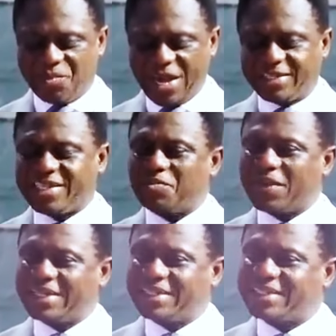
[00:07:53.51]

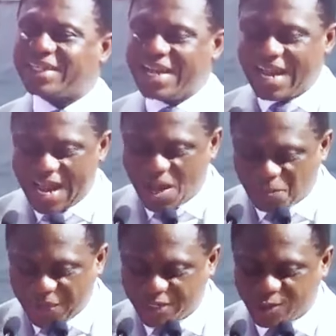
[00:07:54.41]
Benjamin,
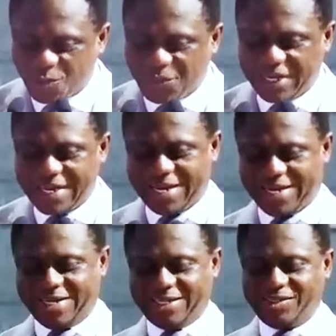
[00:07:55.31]
happened to be there.